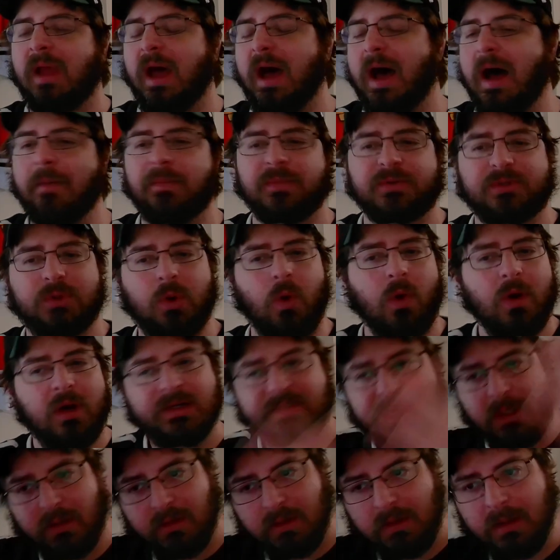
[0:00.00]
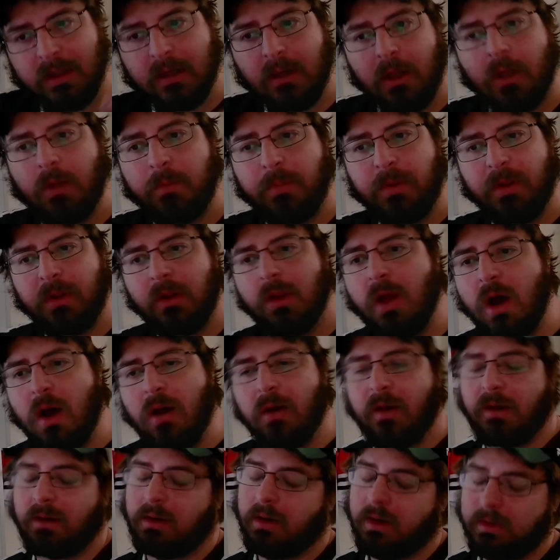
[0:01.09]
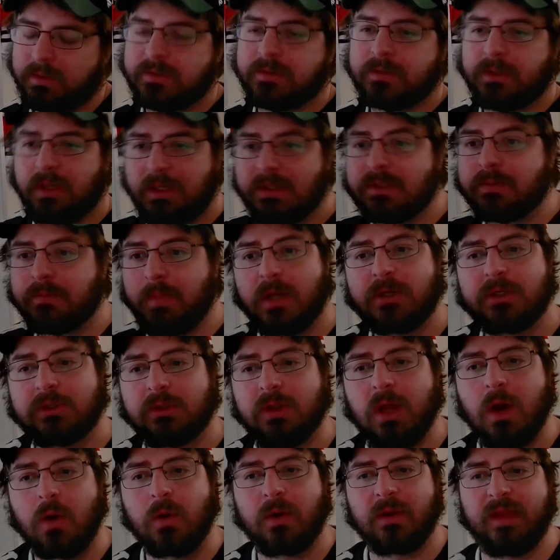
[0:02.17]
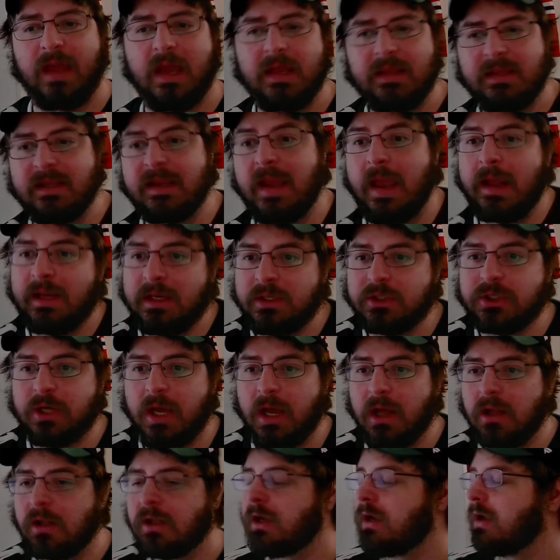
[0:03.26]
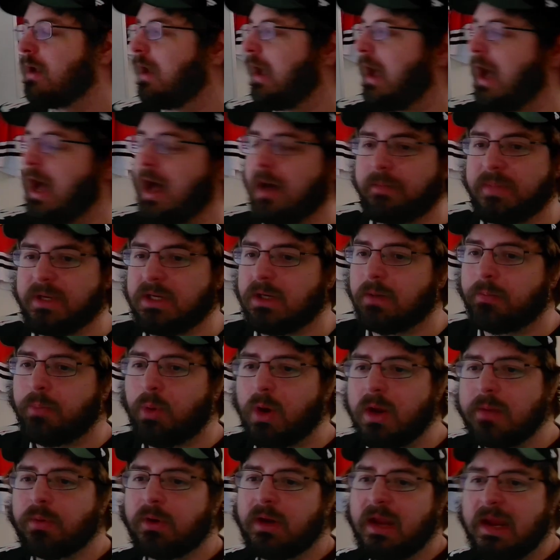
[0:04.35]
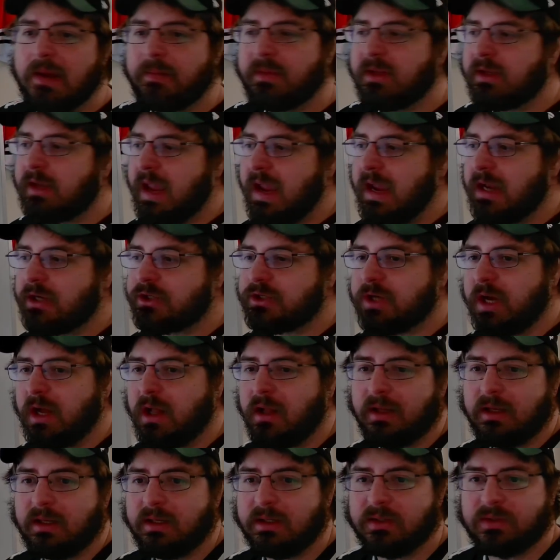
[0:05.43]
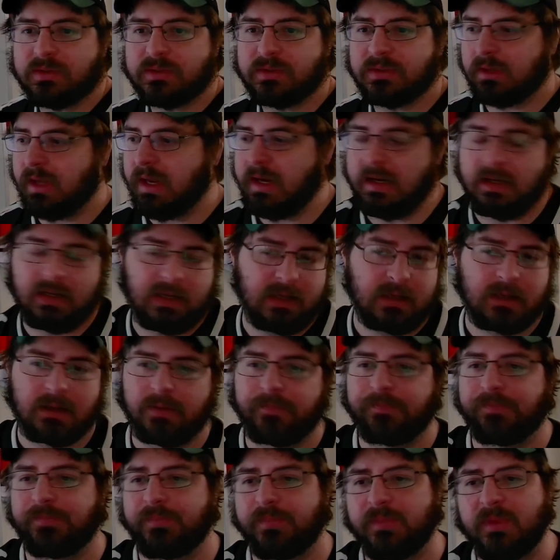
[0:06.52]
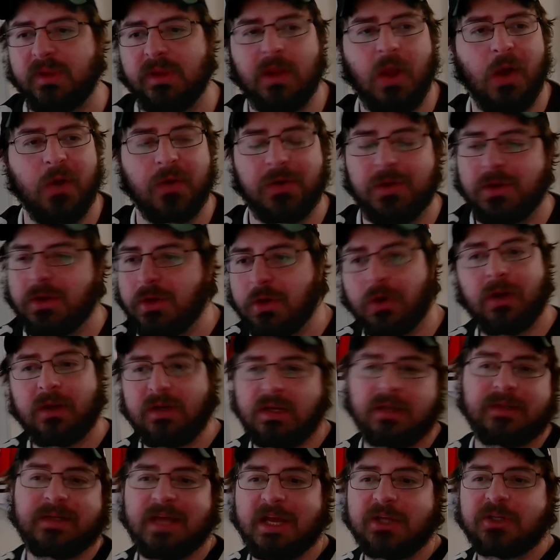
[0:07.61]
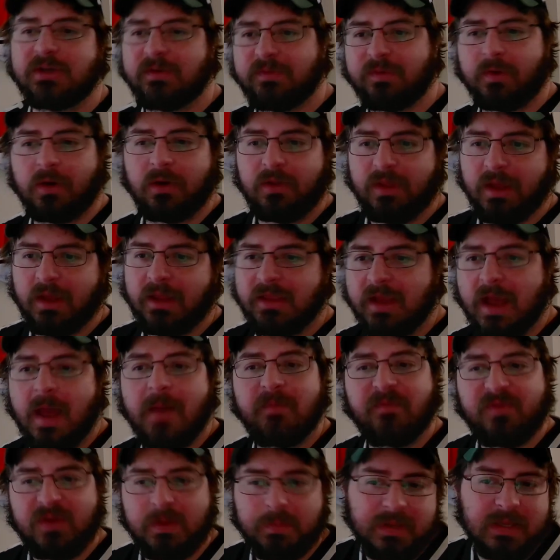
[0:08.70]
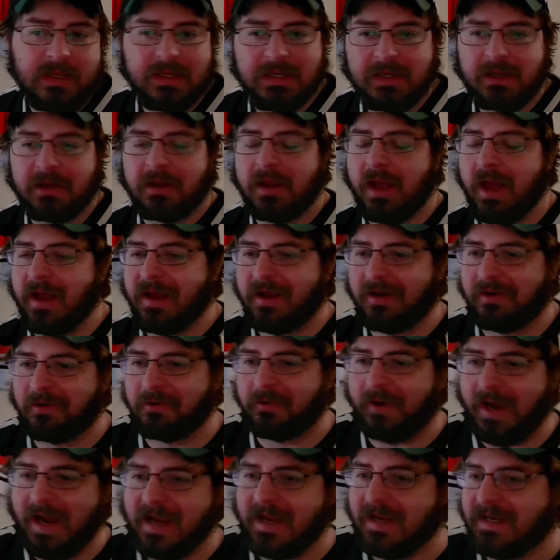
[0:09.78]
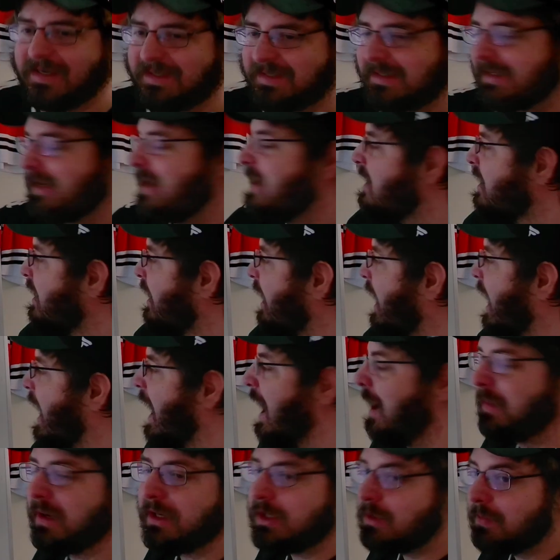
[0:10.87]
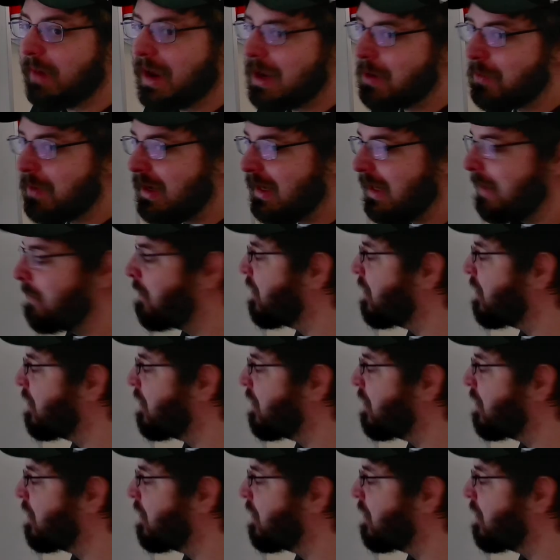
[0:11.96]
Scoring's a little below, or it's much lower than the NHL. Being a point per game in the KHL is like, you're in contention for the MVP race, and you might win it.